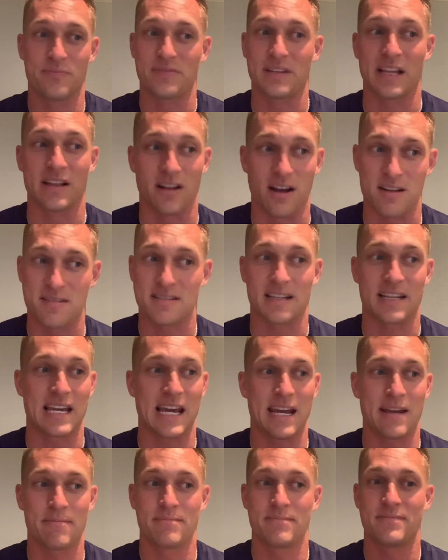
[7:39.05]
They lost the
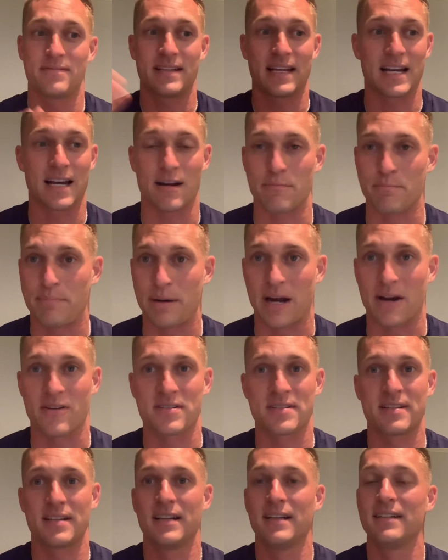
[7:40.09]
game. They got
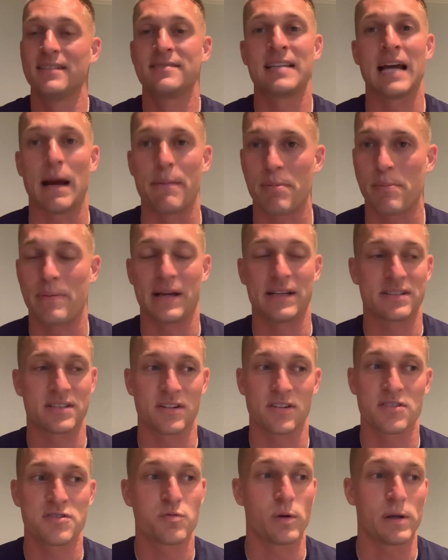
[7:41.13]
embarrassed. Tampa Bay is
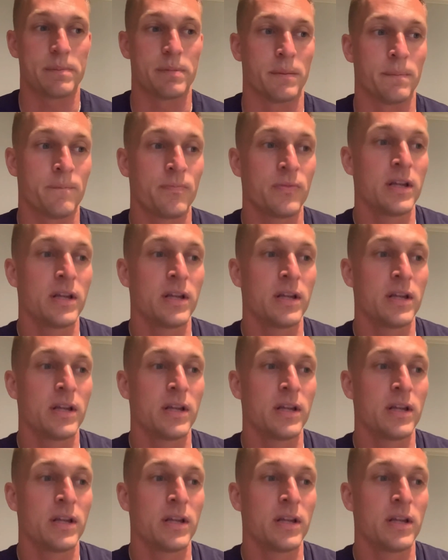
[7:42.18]
going to sweep them.